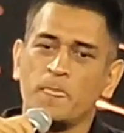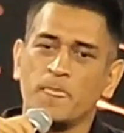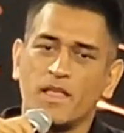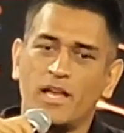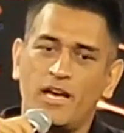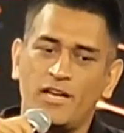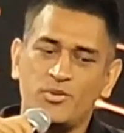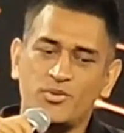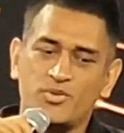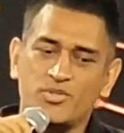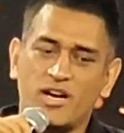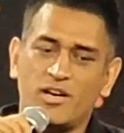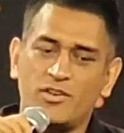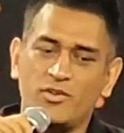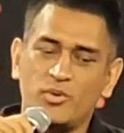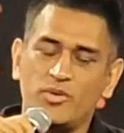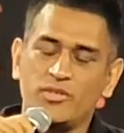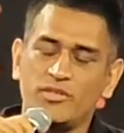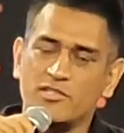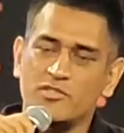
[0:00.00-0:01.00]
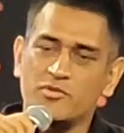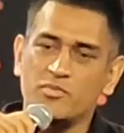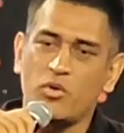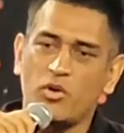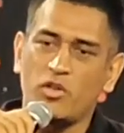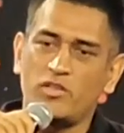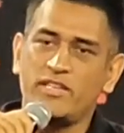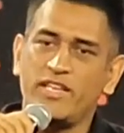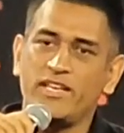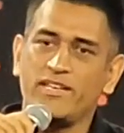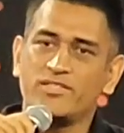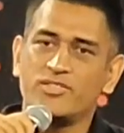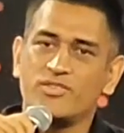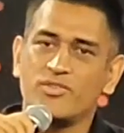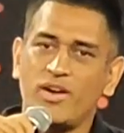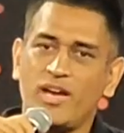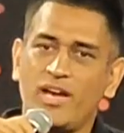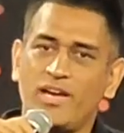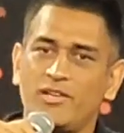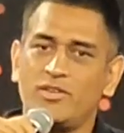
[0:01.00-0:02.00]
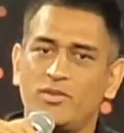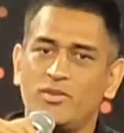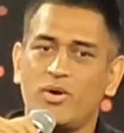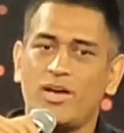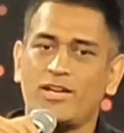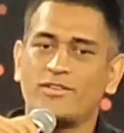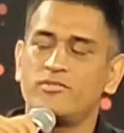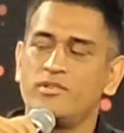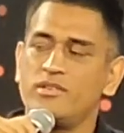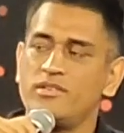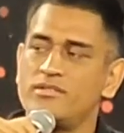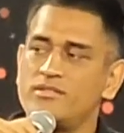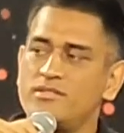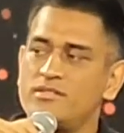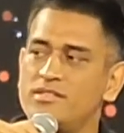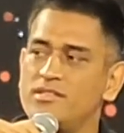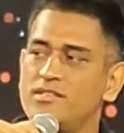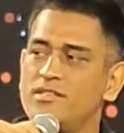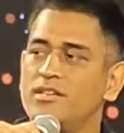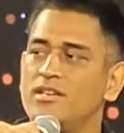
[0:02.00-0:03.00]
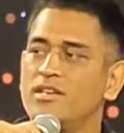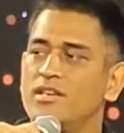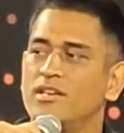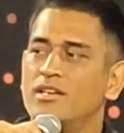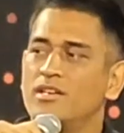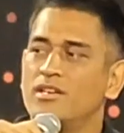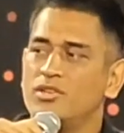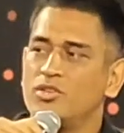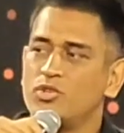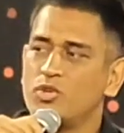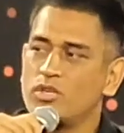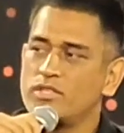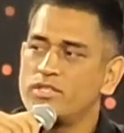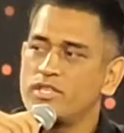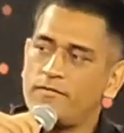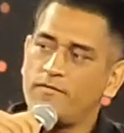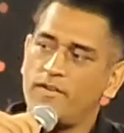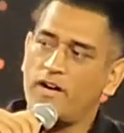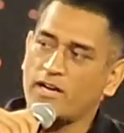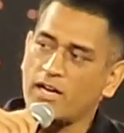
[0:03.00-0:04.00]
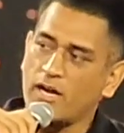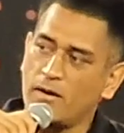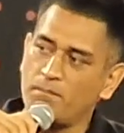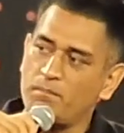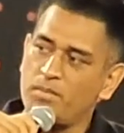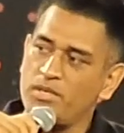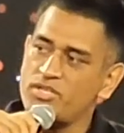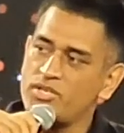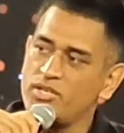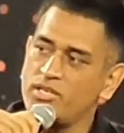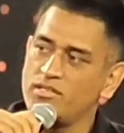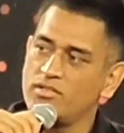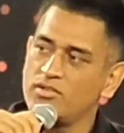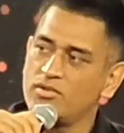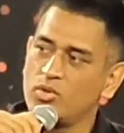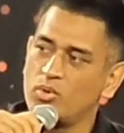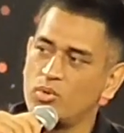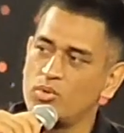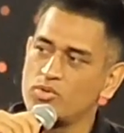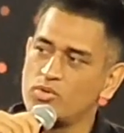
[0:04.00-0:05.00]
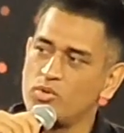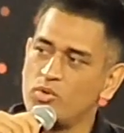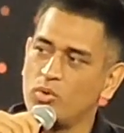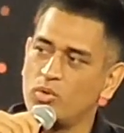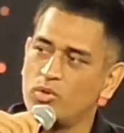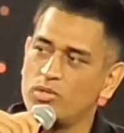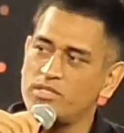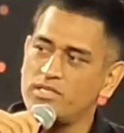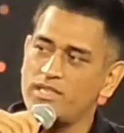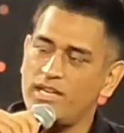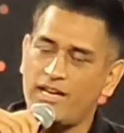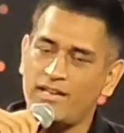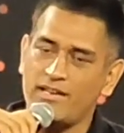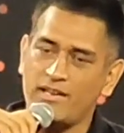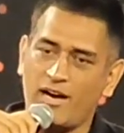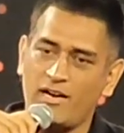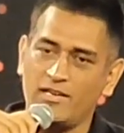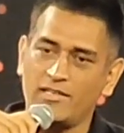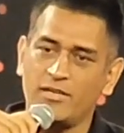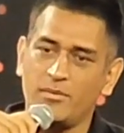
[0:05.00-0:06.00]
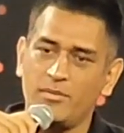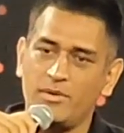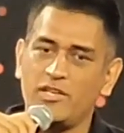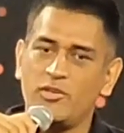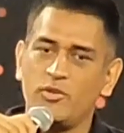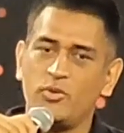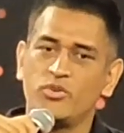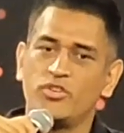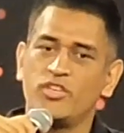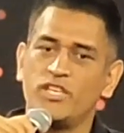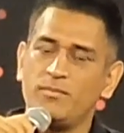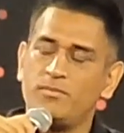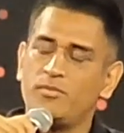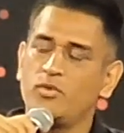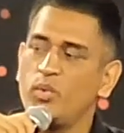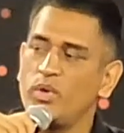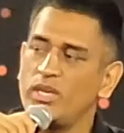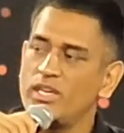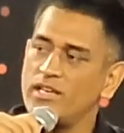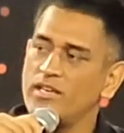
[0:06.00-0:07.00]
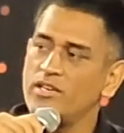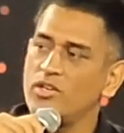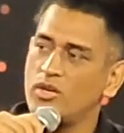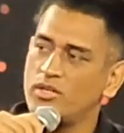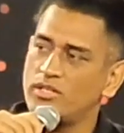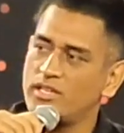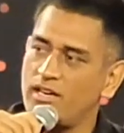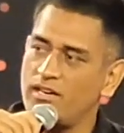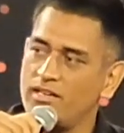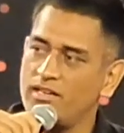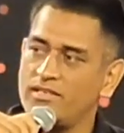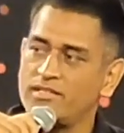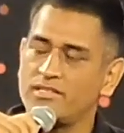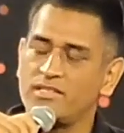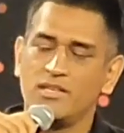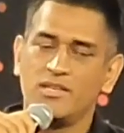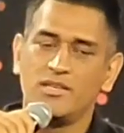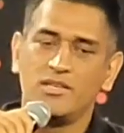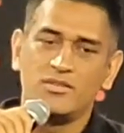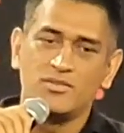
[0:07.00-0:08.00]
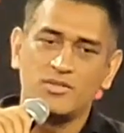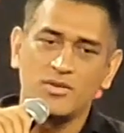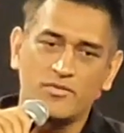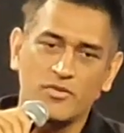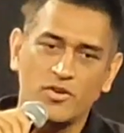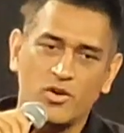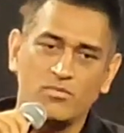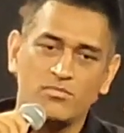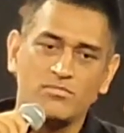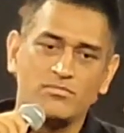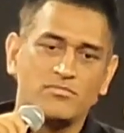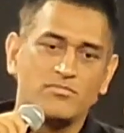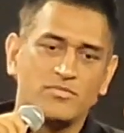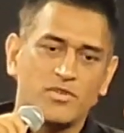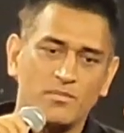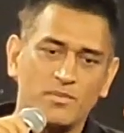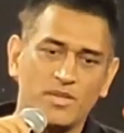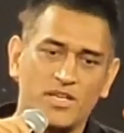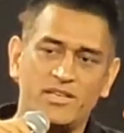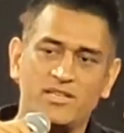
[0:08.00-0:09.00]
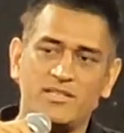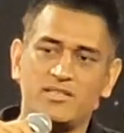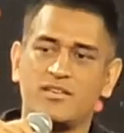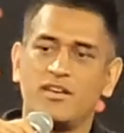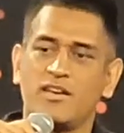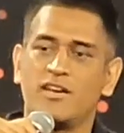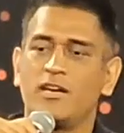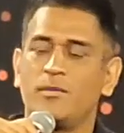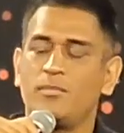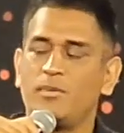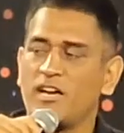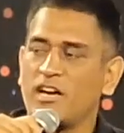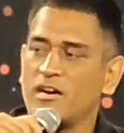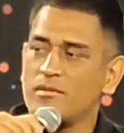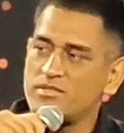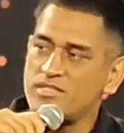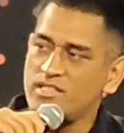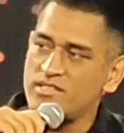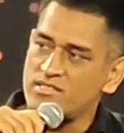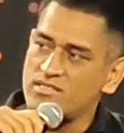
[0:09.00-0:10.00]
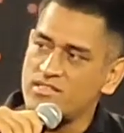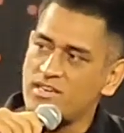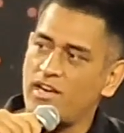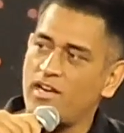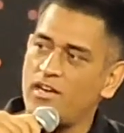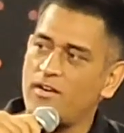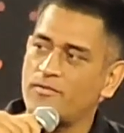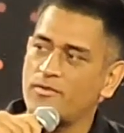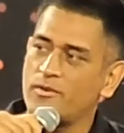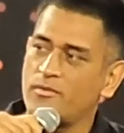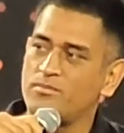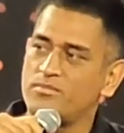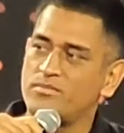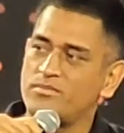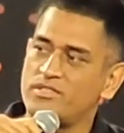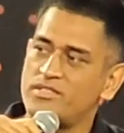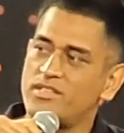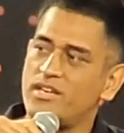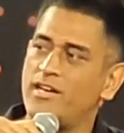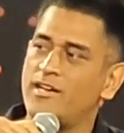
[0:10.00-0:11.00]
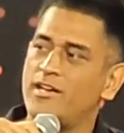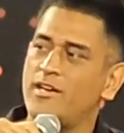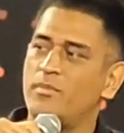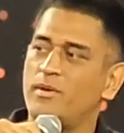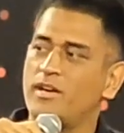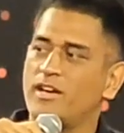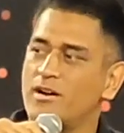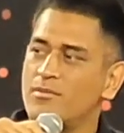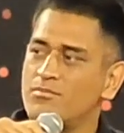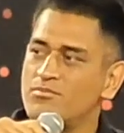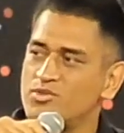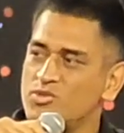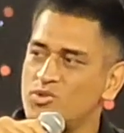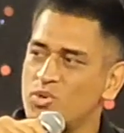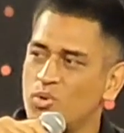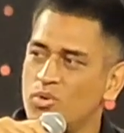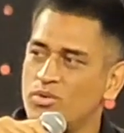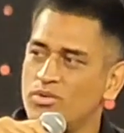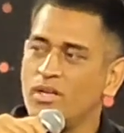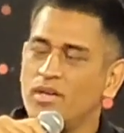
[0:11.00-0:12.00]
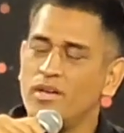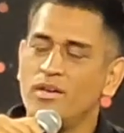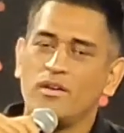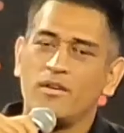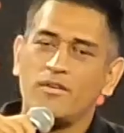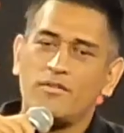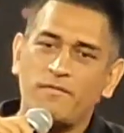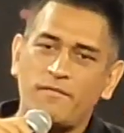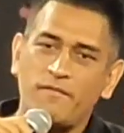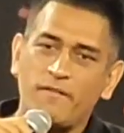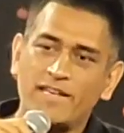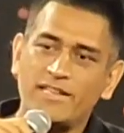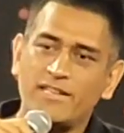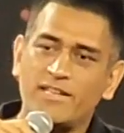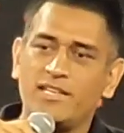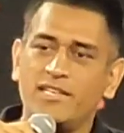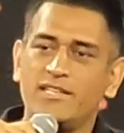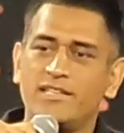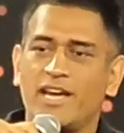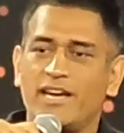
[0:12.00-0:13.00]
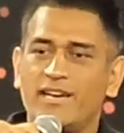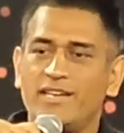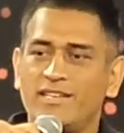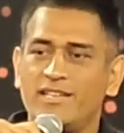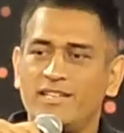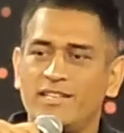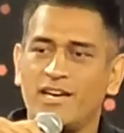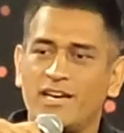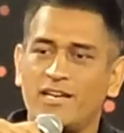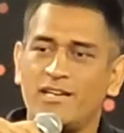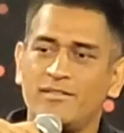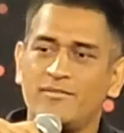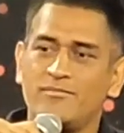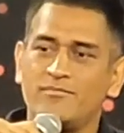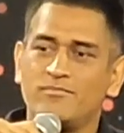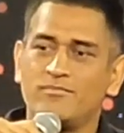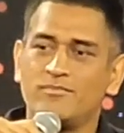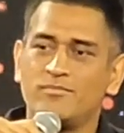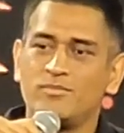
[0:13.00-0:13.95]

and you start doing the small things right, you actually see yourself accomplishing those goals, and ultimately you keep tweaking your target. So from the district, it becomes the state, from state, it becomes zone. Finally, 99,